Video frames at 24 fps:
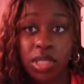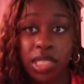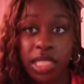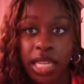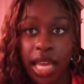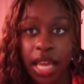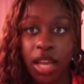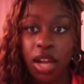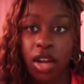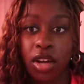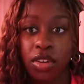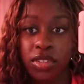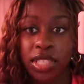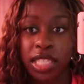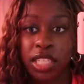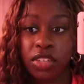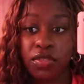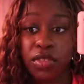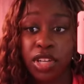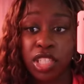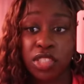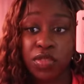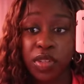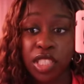tonight our dinner
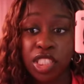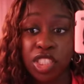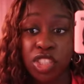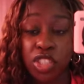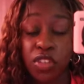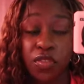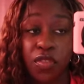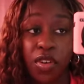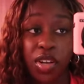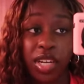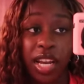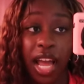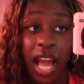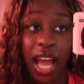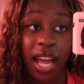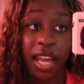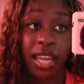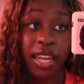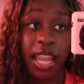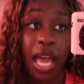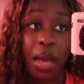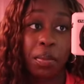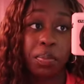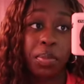reservations are for
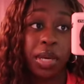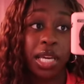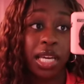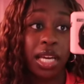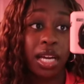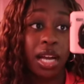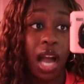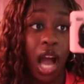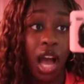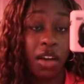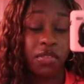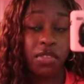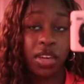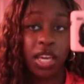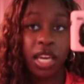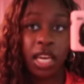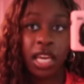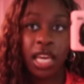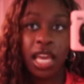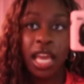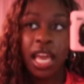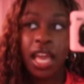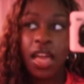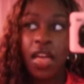9 at Pink
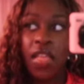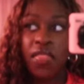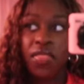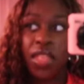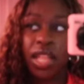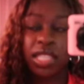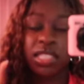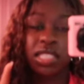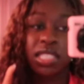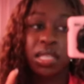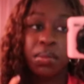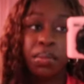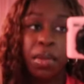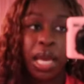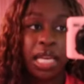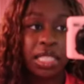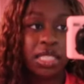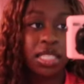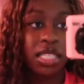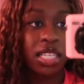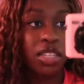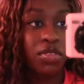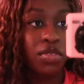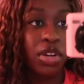Agave. That's the
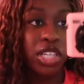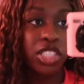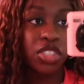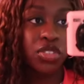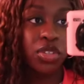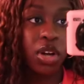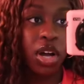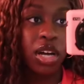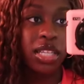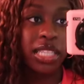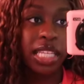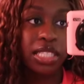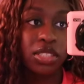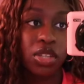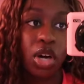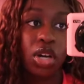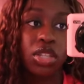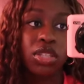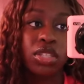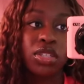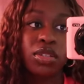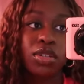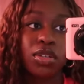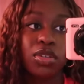Mexican restaurant that's
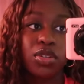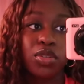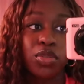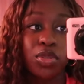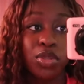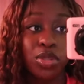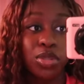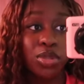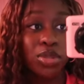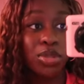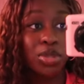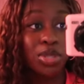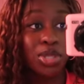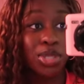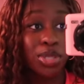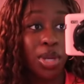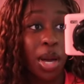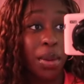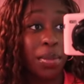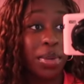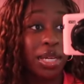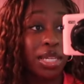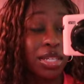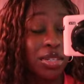on the cruise, so
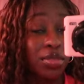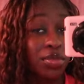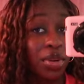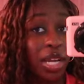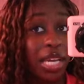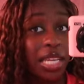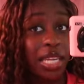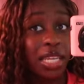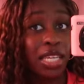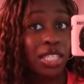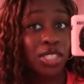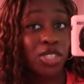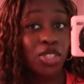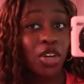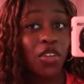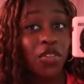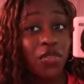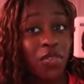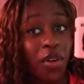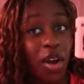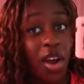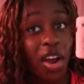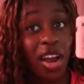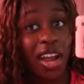I'm gonna rate it. So
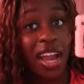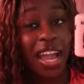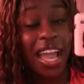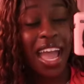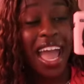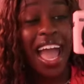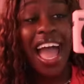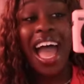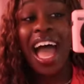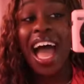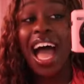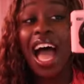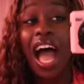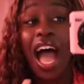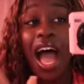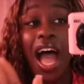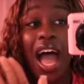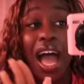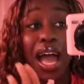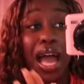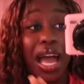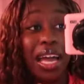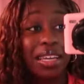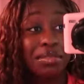far,
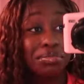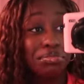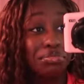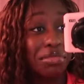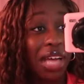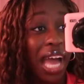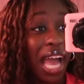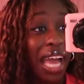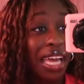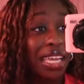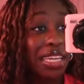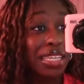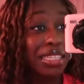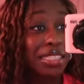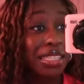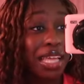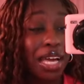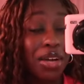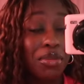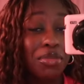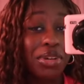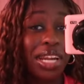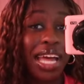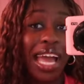I, didn't
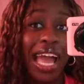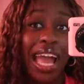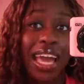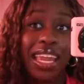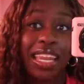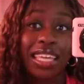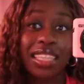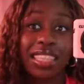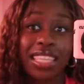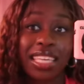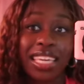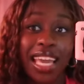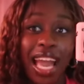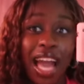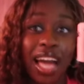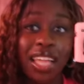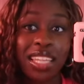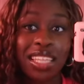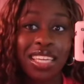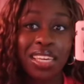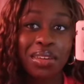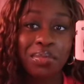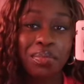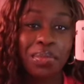like what I had at the
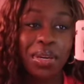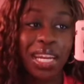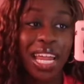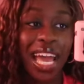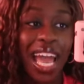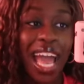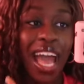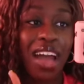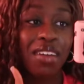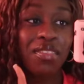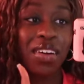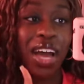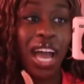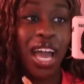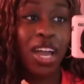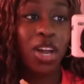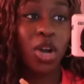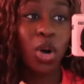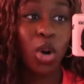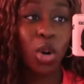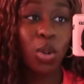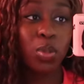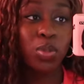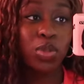galley, but I have high
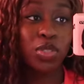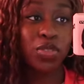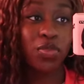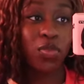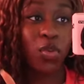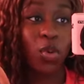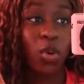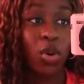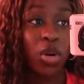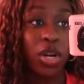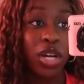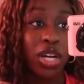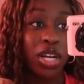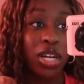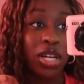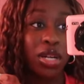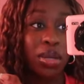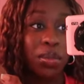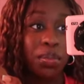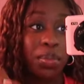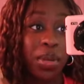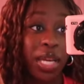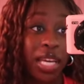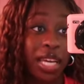hopes
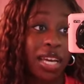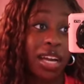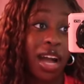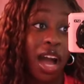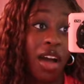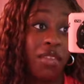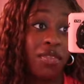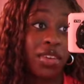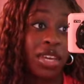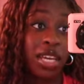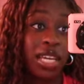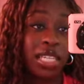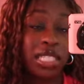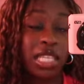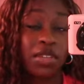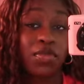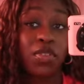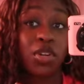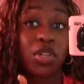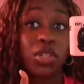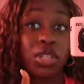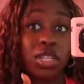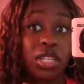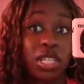for Pink Agave because I've
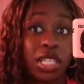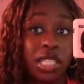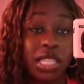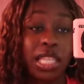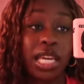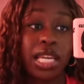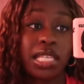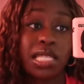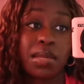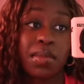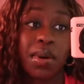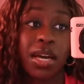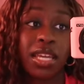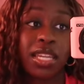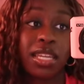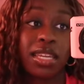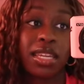heard good things about